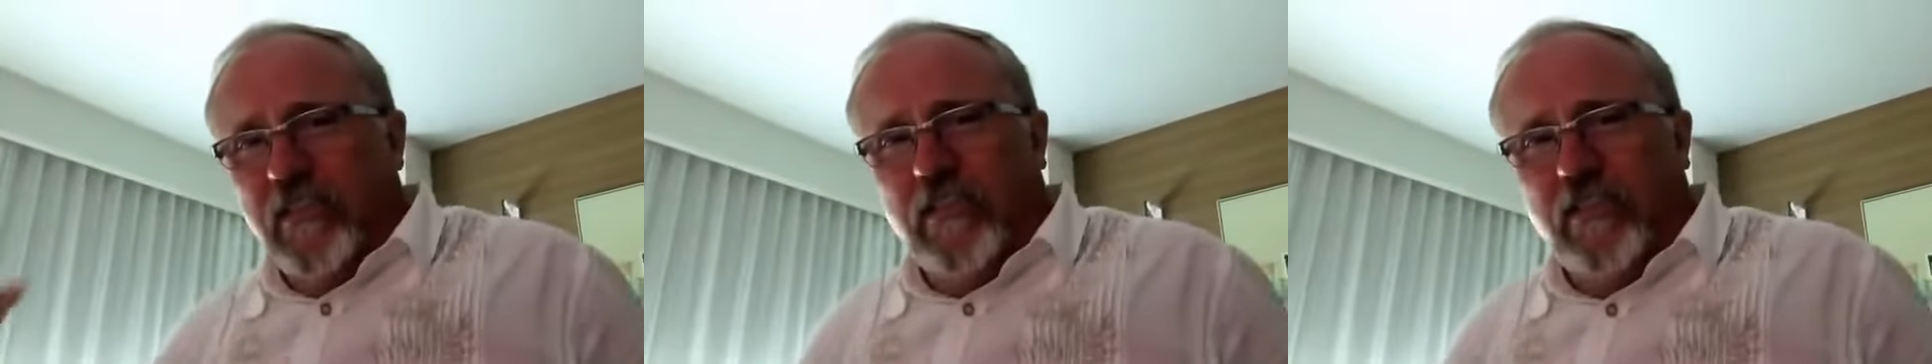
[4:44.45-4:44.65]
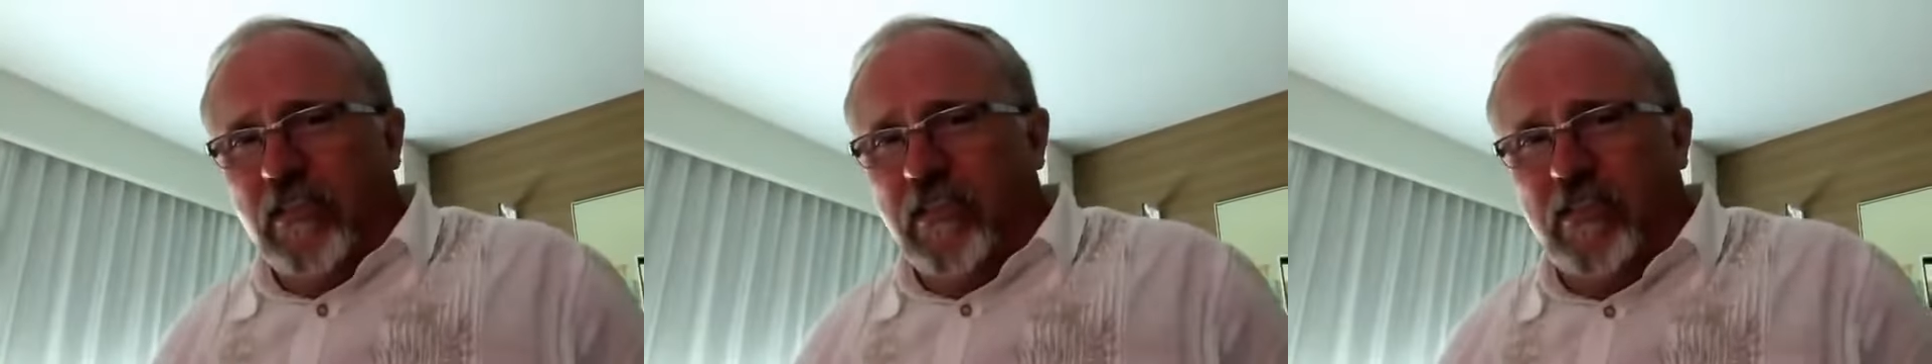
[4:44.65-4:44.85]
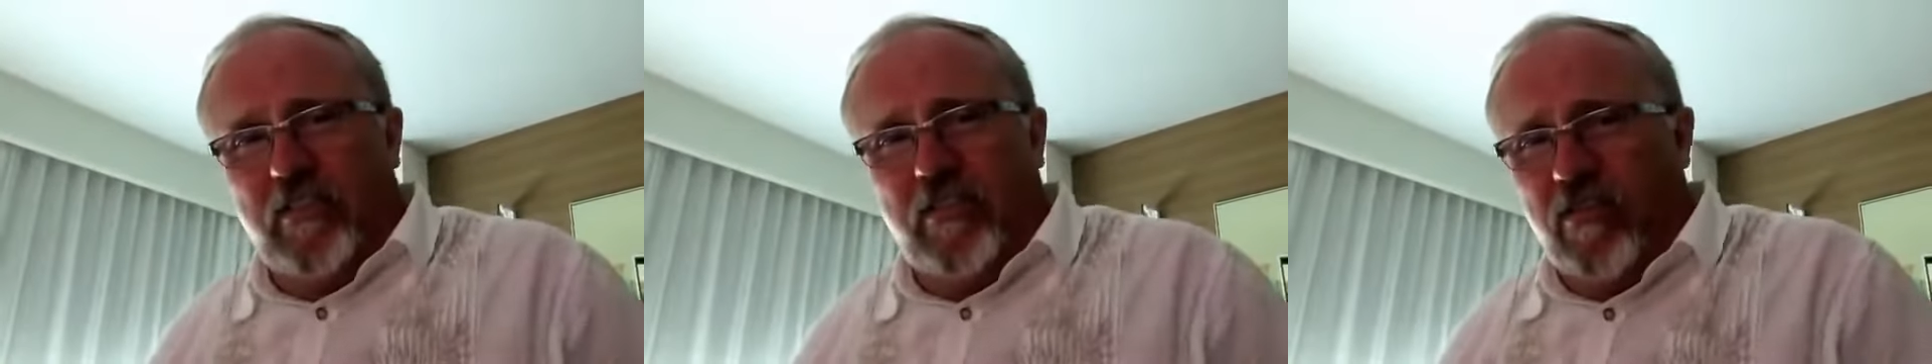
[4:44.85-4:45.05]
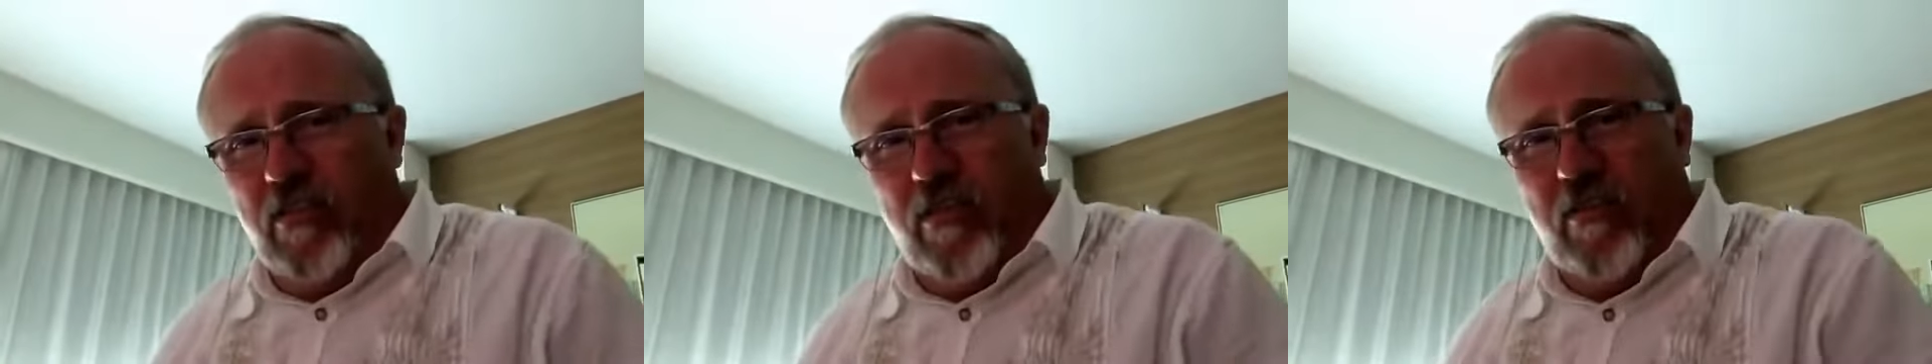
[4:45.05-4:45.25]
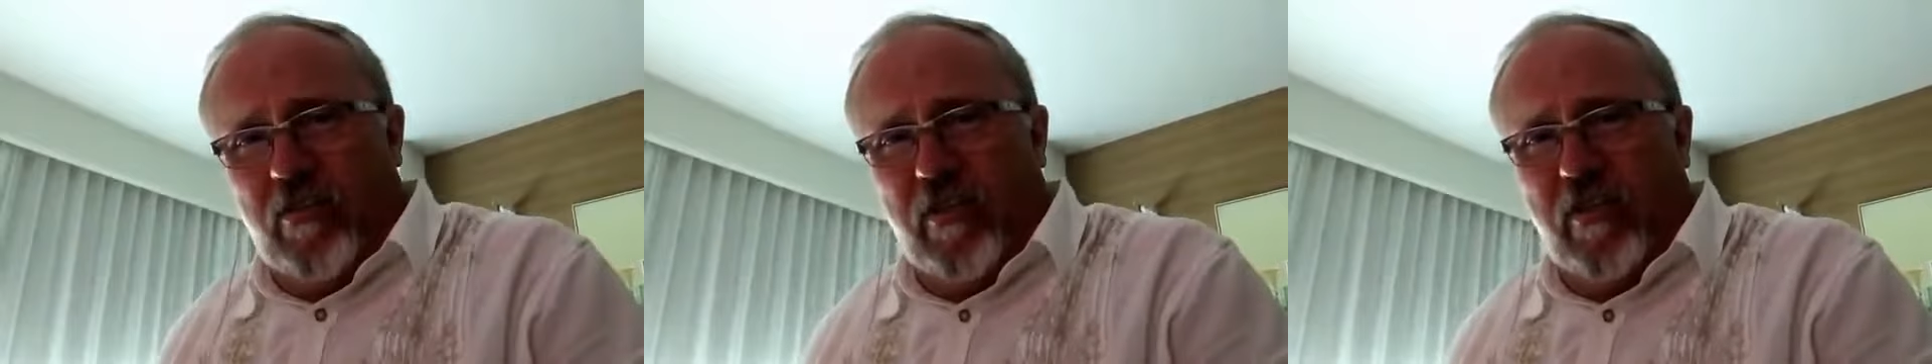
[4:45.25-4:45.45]
And the
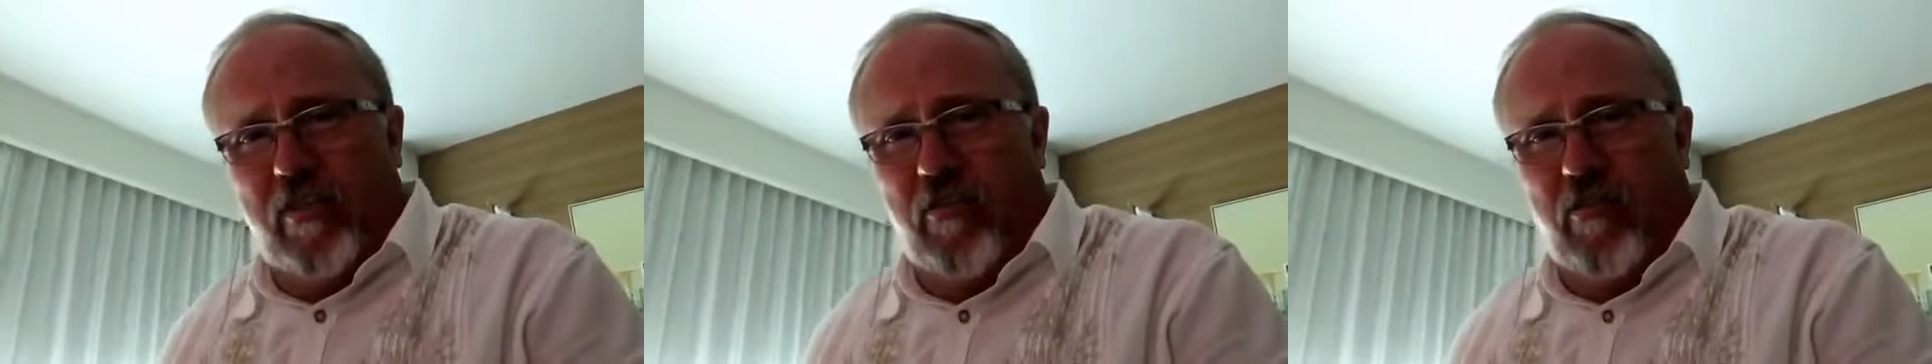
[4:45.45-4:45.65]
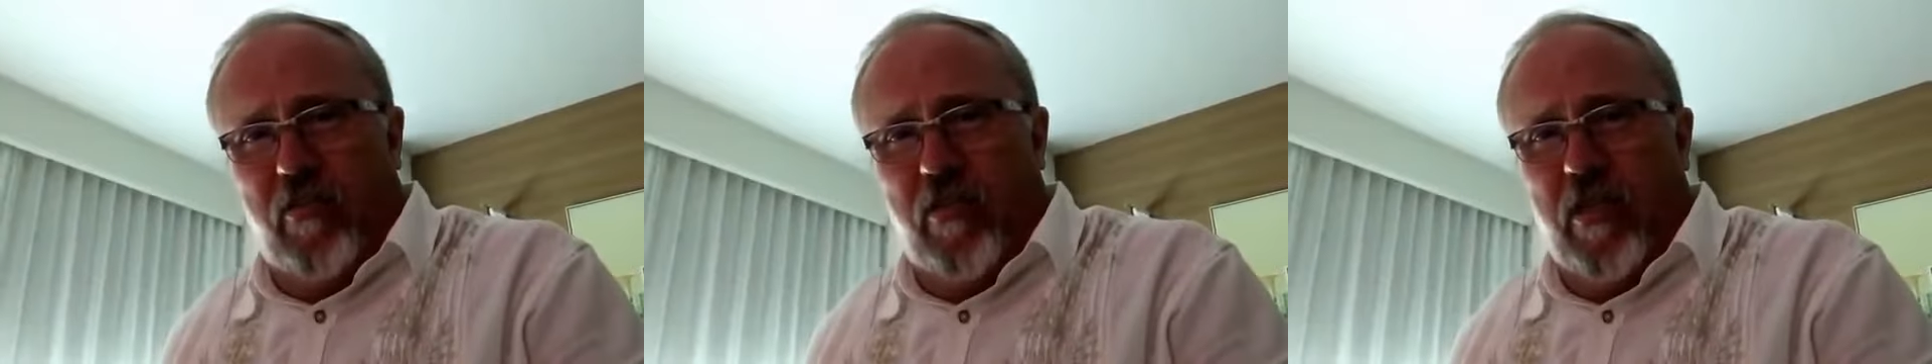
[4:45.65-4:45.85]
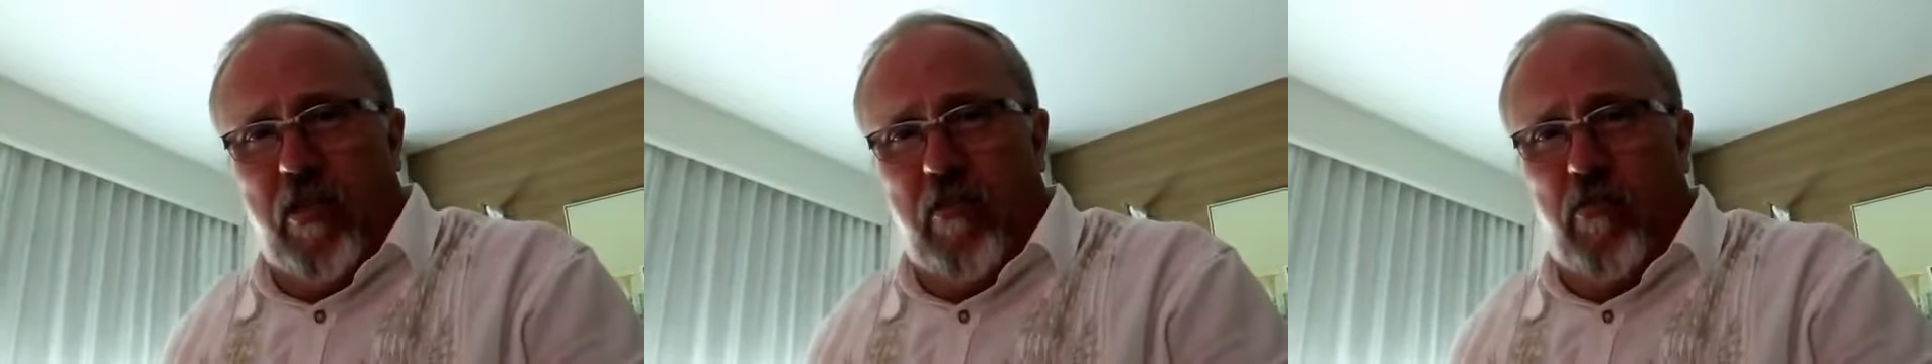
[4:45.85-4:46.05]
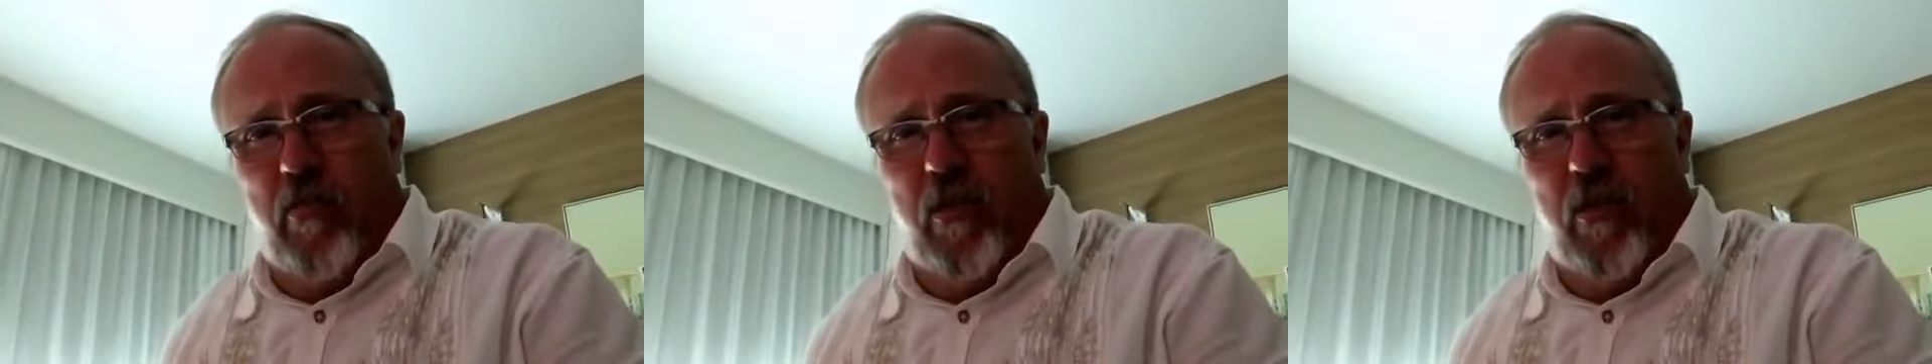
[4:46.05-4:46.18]
earth is going to